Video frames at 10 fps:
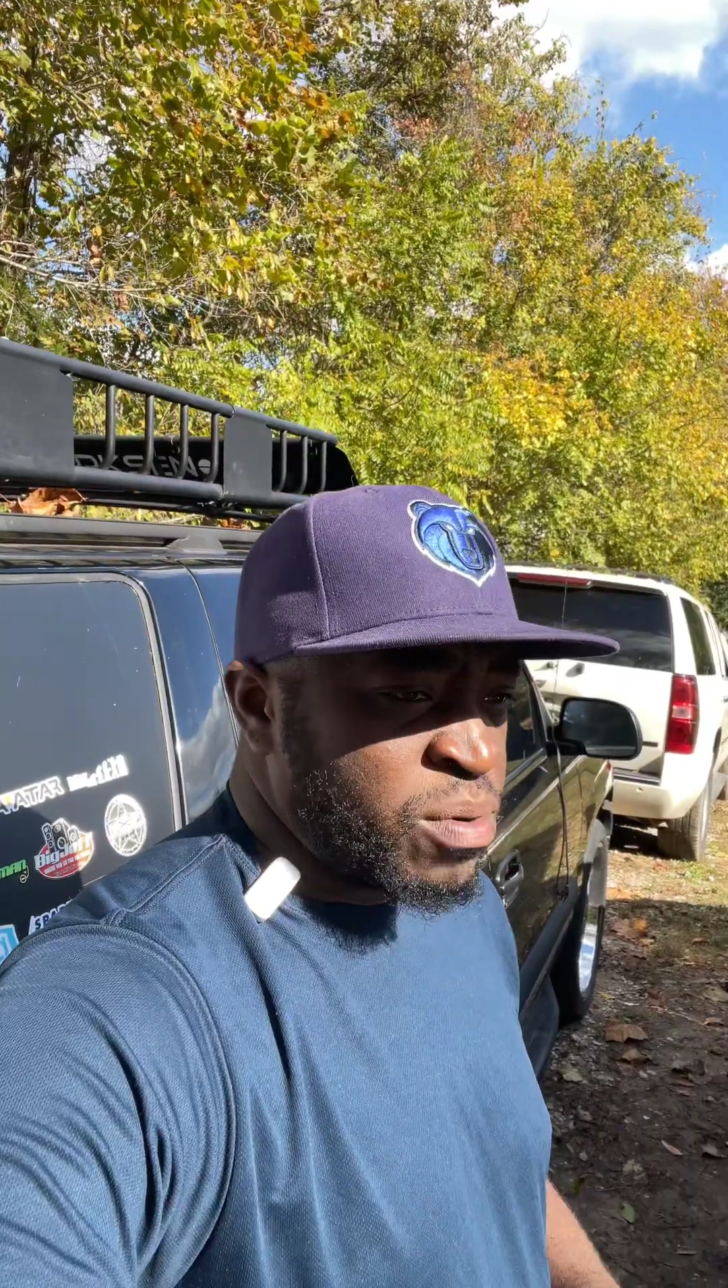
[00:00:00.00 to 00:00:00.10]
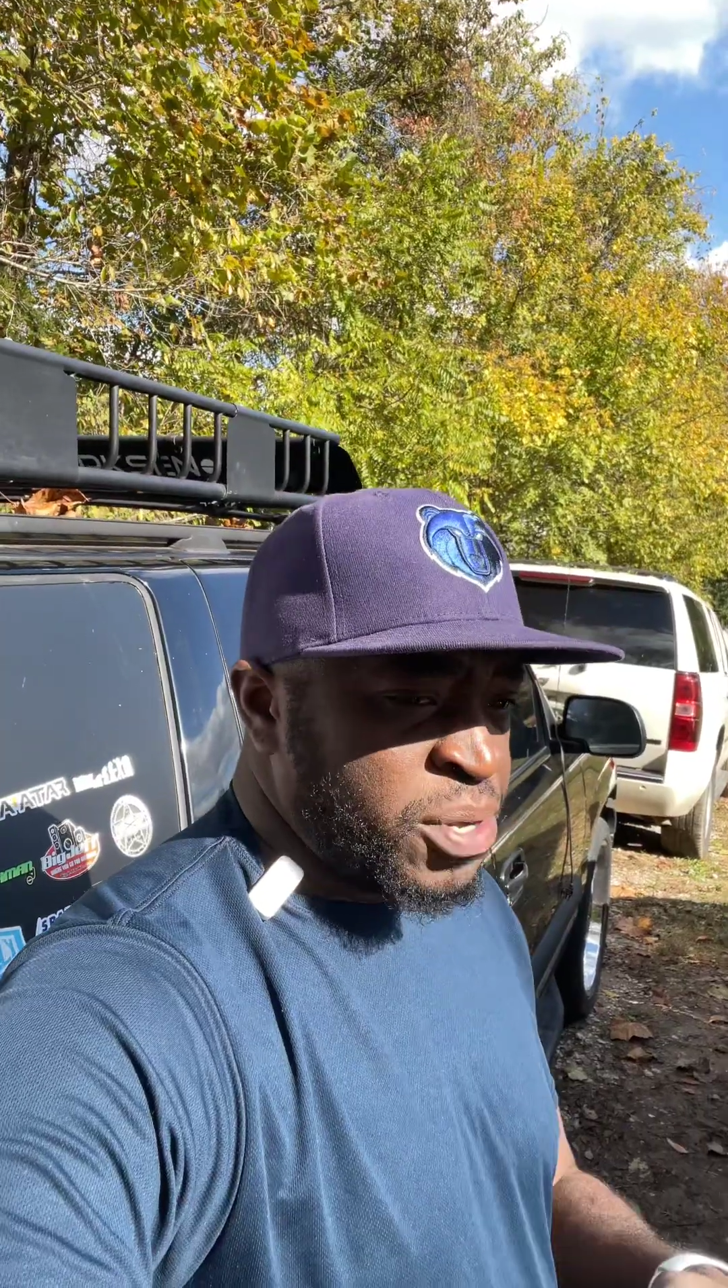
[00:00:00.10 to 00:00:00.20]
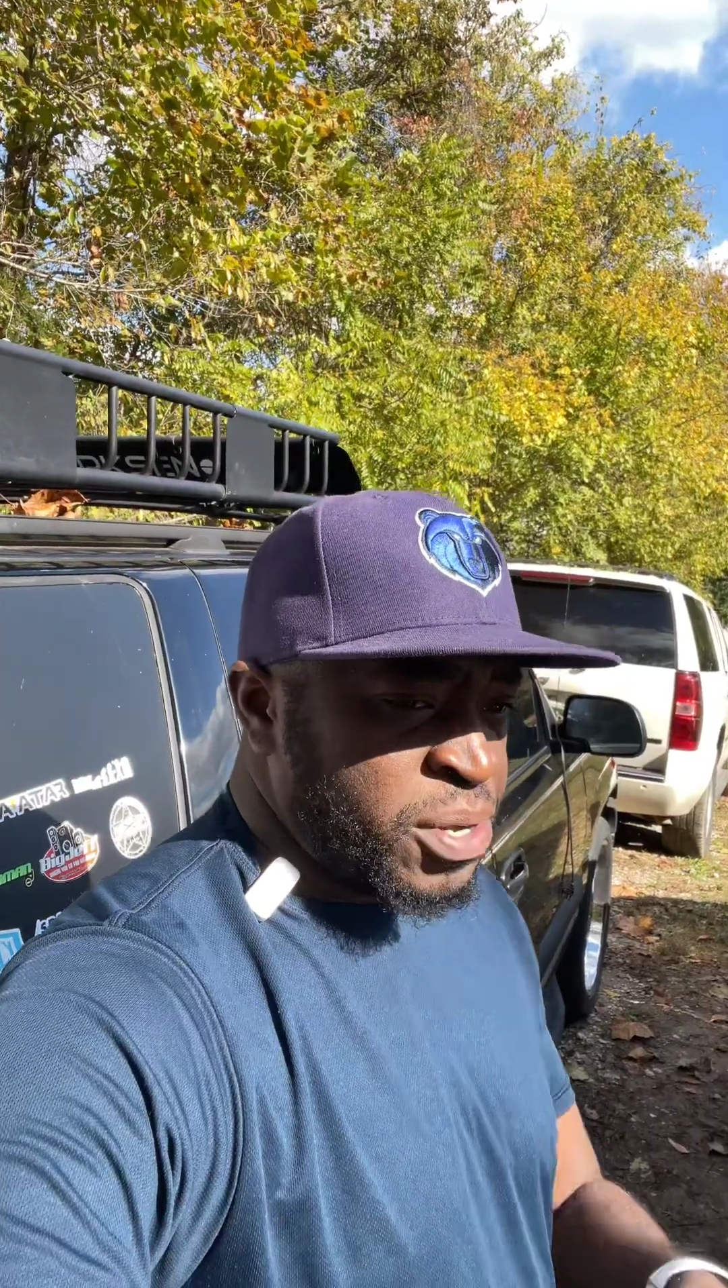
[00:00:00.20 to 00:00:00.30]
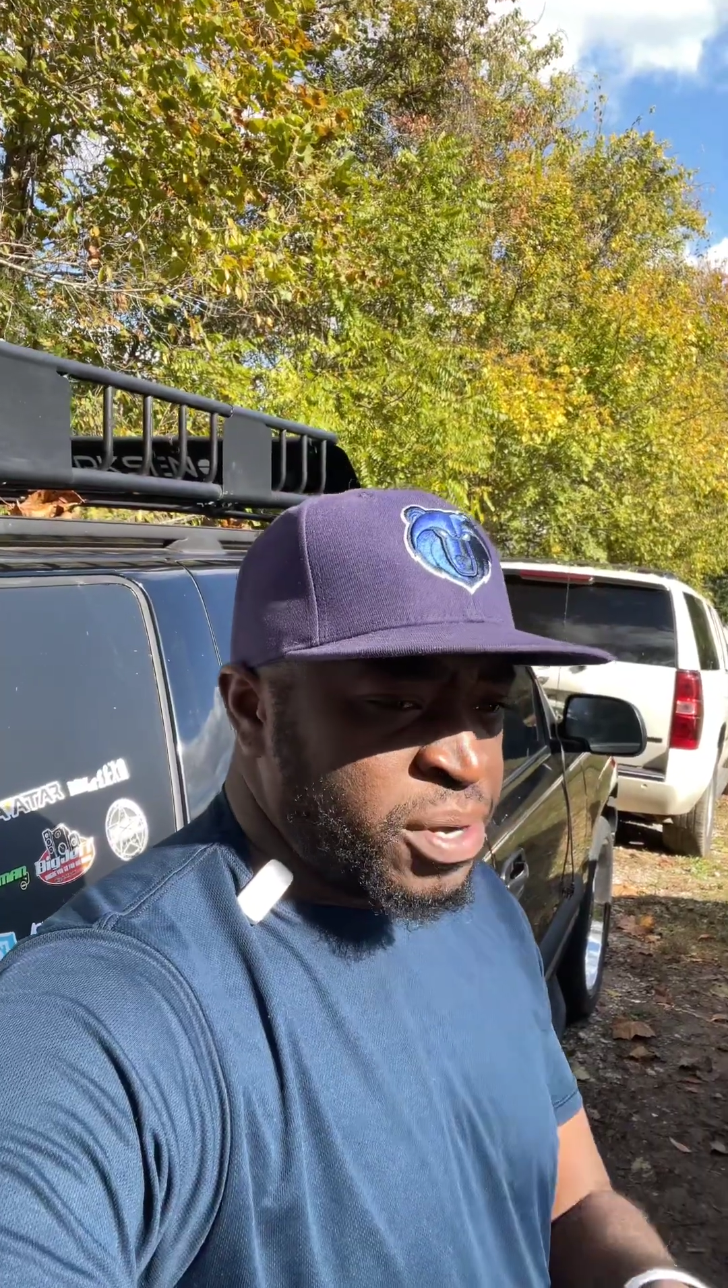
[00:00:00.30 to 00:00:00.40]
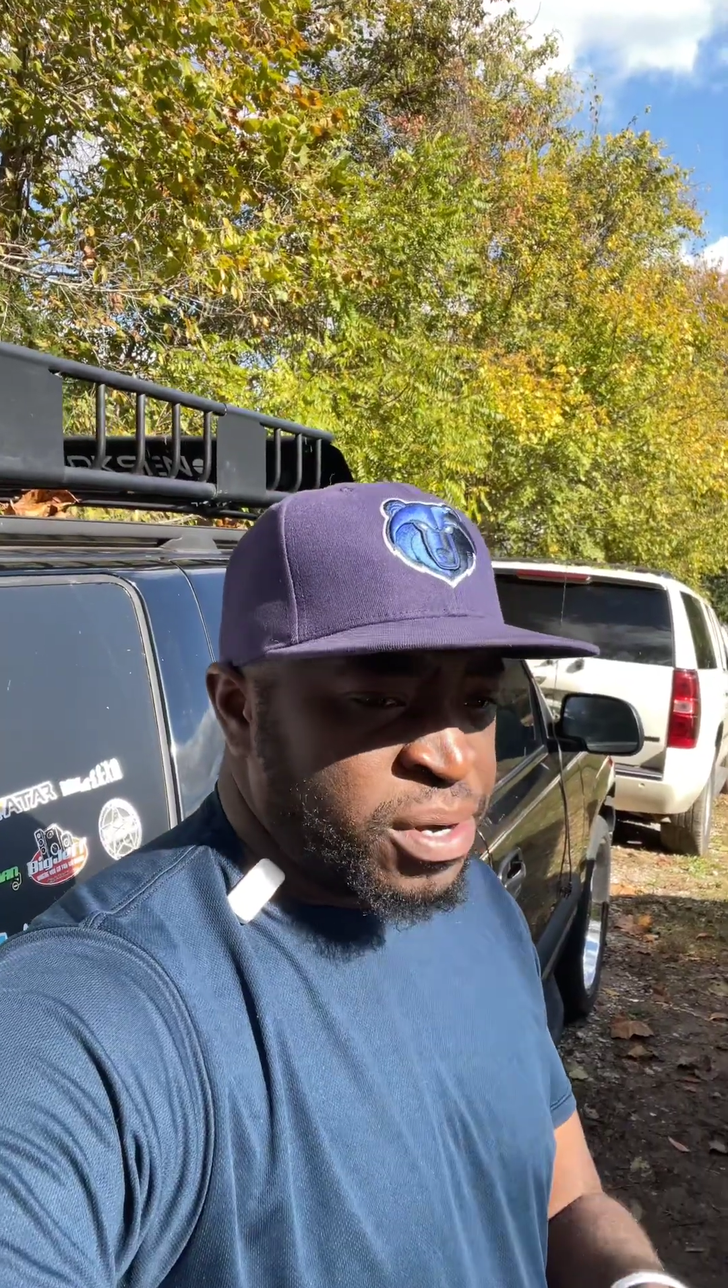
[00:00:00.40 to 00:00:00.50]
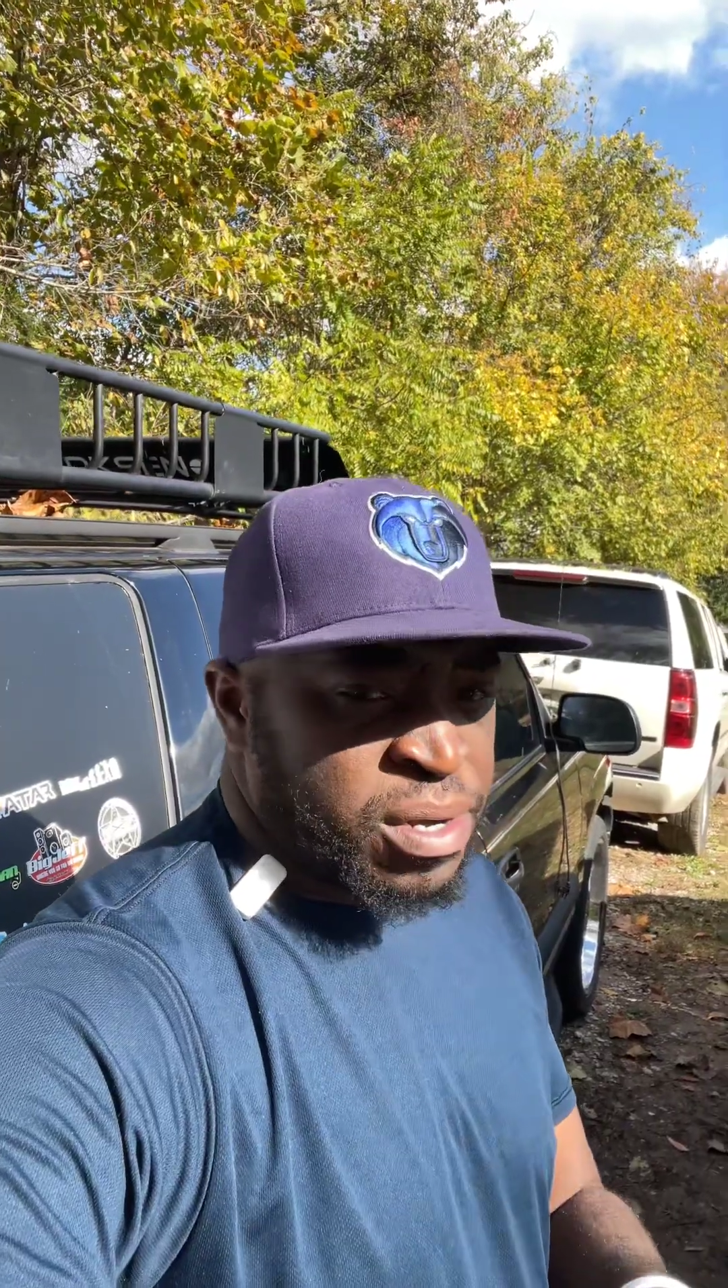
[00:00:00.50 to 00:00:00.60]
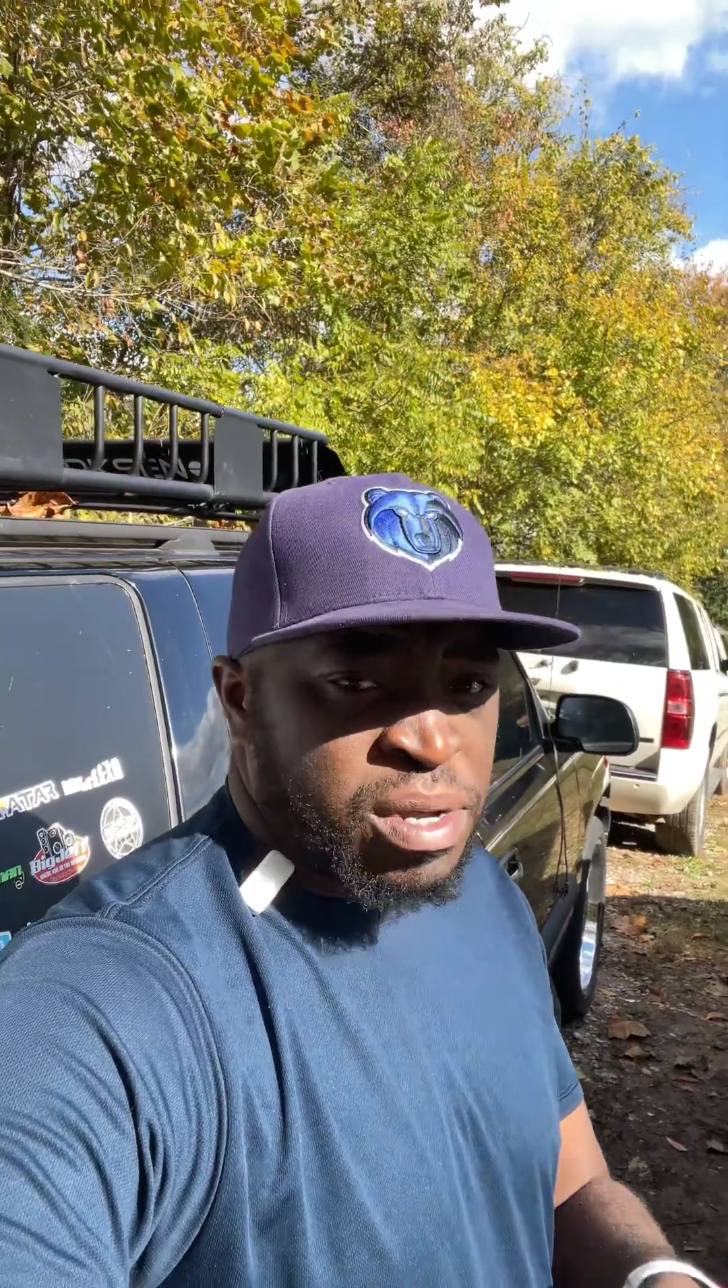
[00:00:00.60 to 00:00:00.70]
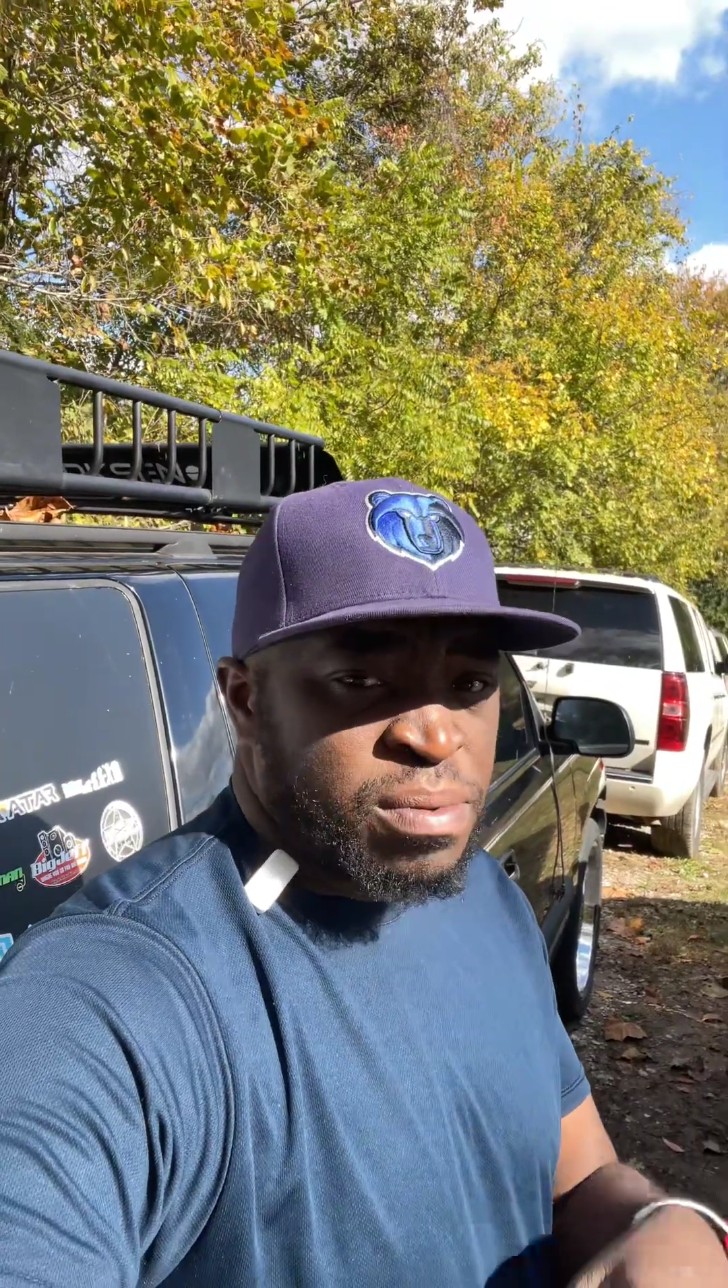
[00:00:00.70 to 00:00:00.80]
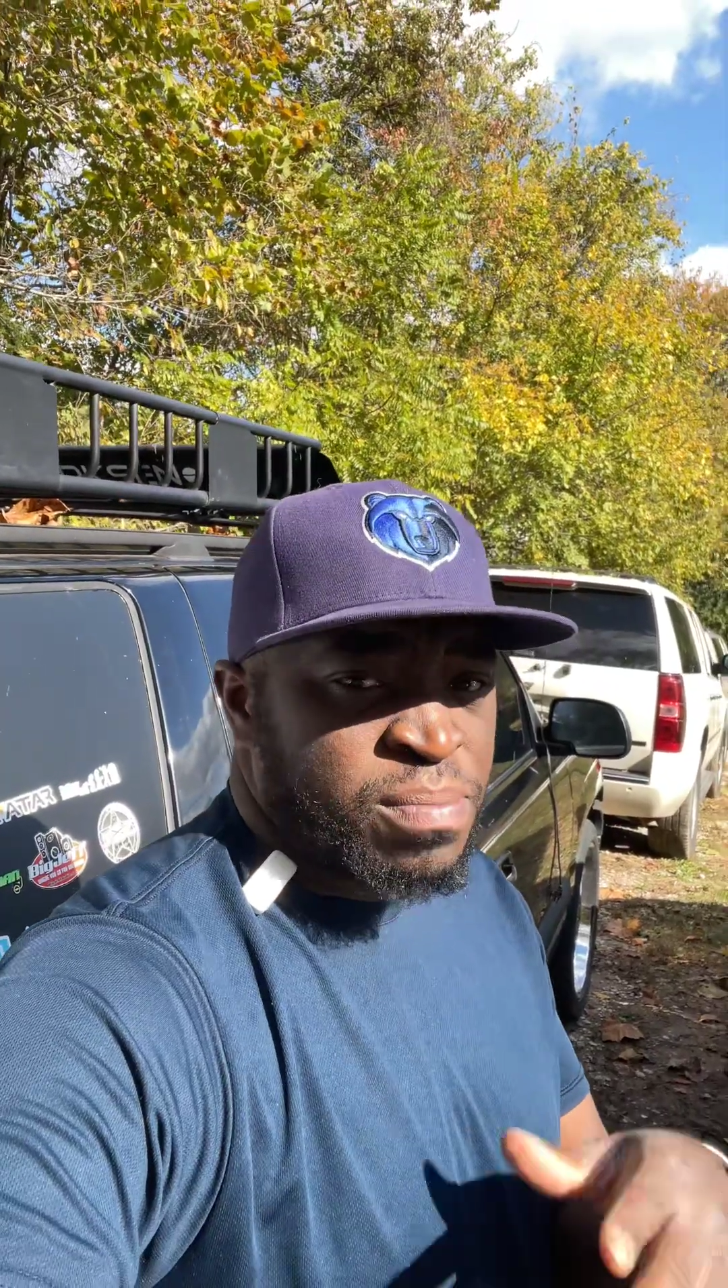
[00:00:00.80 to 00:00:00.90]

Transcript: here.